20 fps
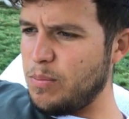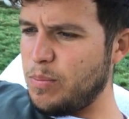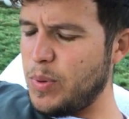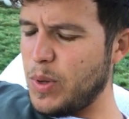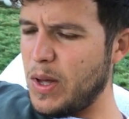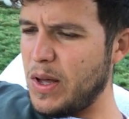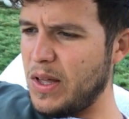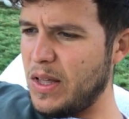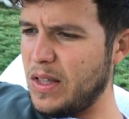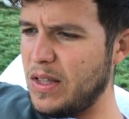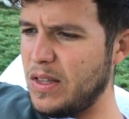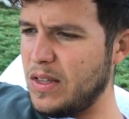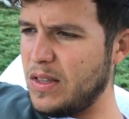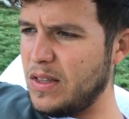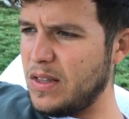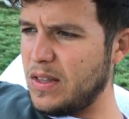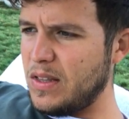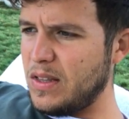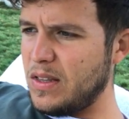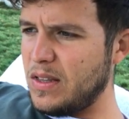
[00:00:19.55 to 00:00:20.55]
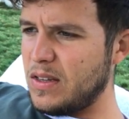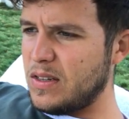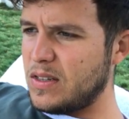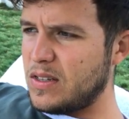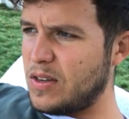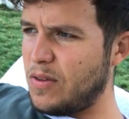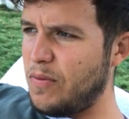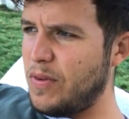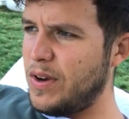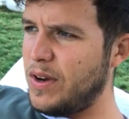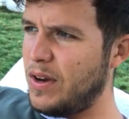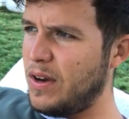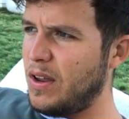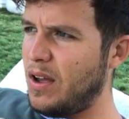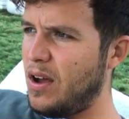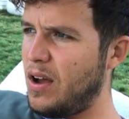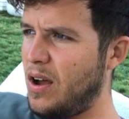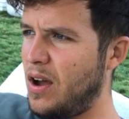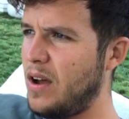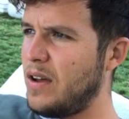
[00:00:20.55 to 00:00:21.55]
But there's something
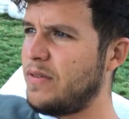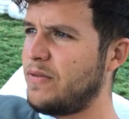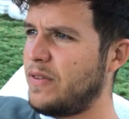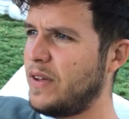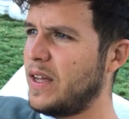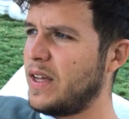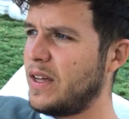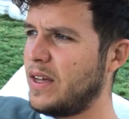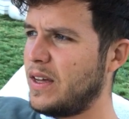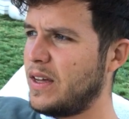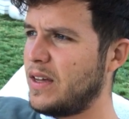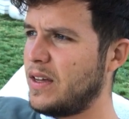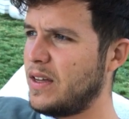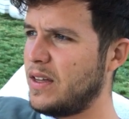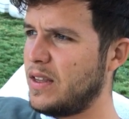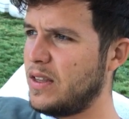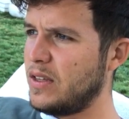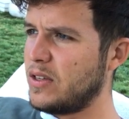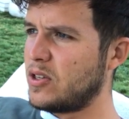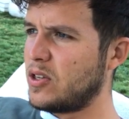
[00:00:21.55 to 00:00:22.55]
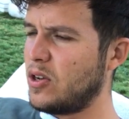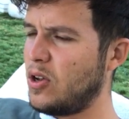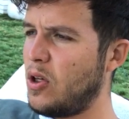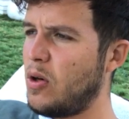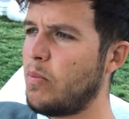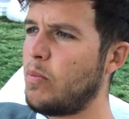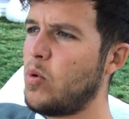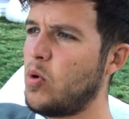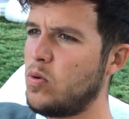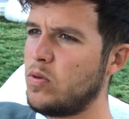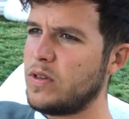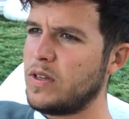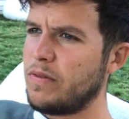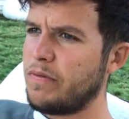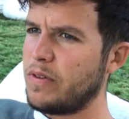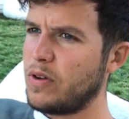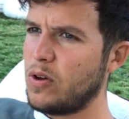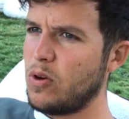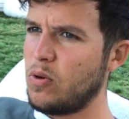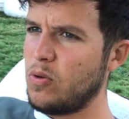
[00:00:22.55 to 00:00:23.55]
I think that's a lot more
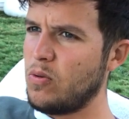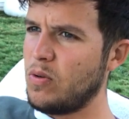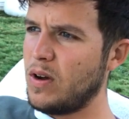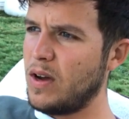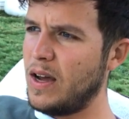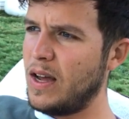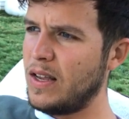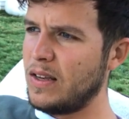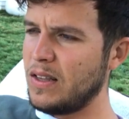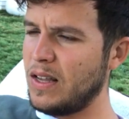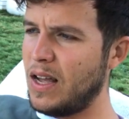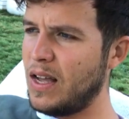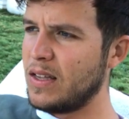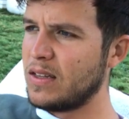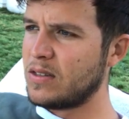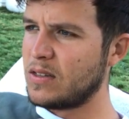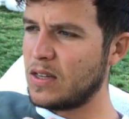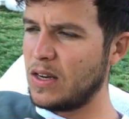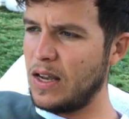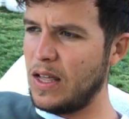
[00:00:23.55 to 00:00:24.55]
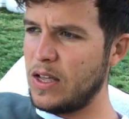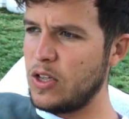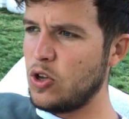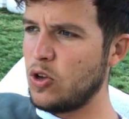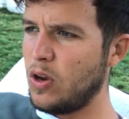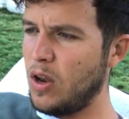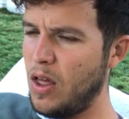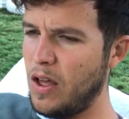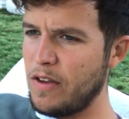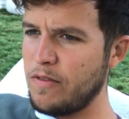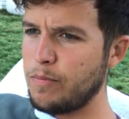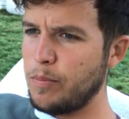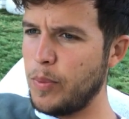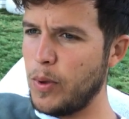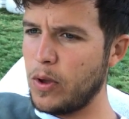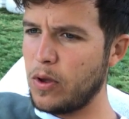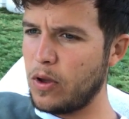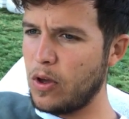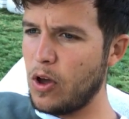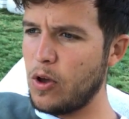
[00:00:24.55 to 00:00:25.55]
difficult, and that is to let your life
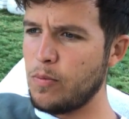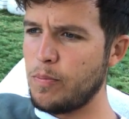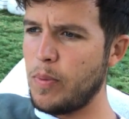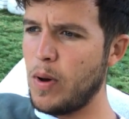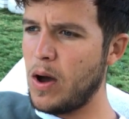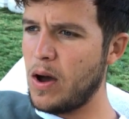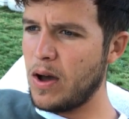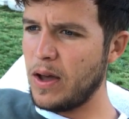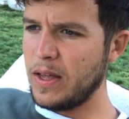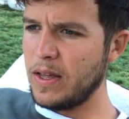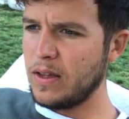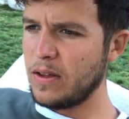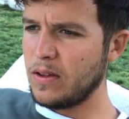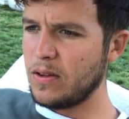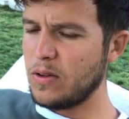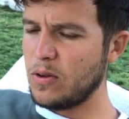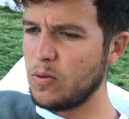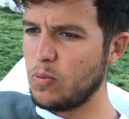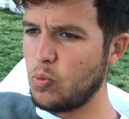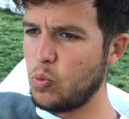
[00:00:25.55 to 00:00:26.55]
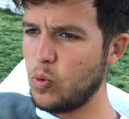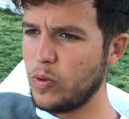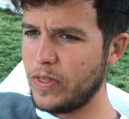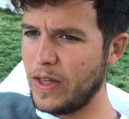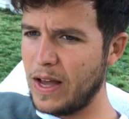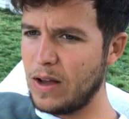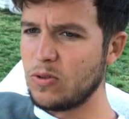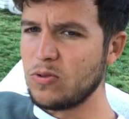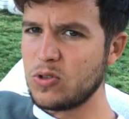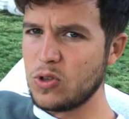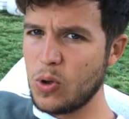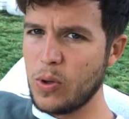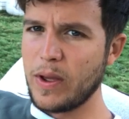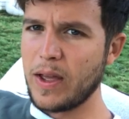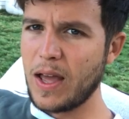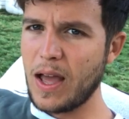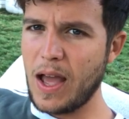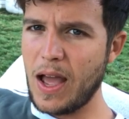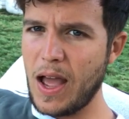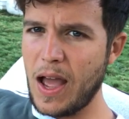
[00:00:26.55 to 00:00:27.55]
go by without
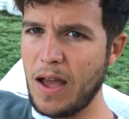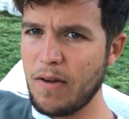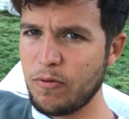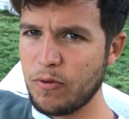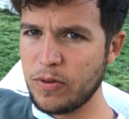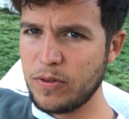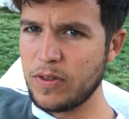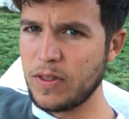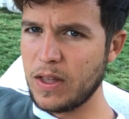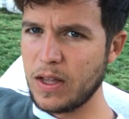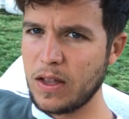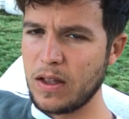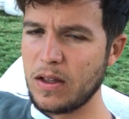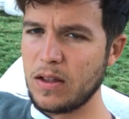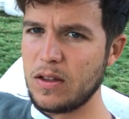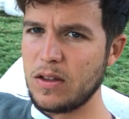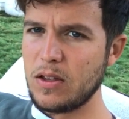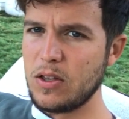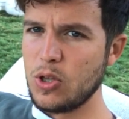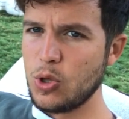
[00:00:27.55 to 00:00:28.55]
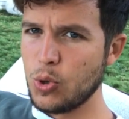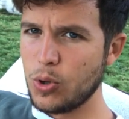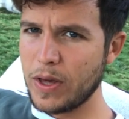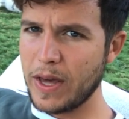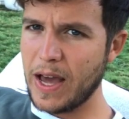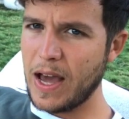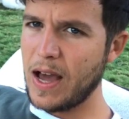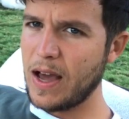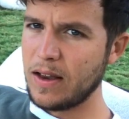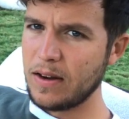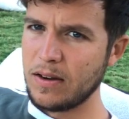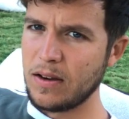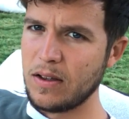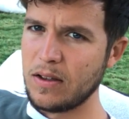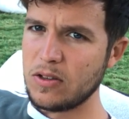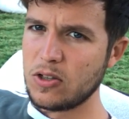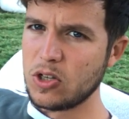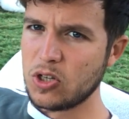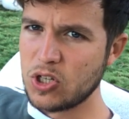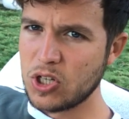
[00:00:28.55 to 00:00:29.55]
doing everything you can
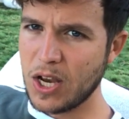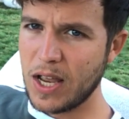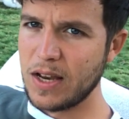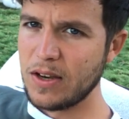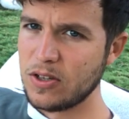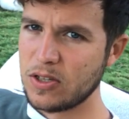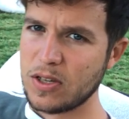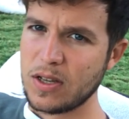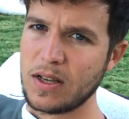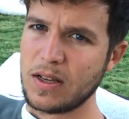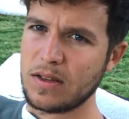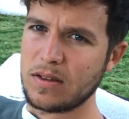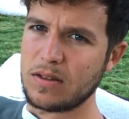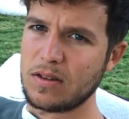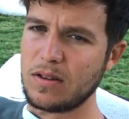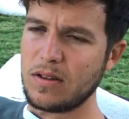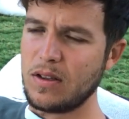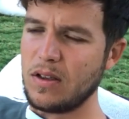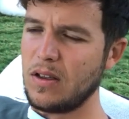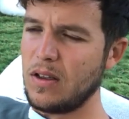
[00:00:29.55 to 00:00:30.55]
to change things.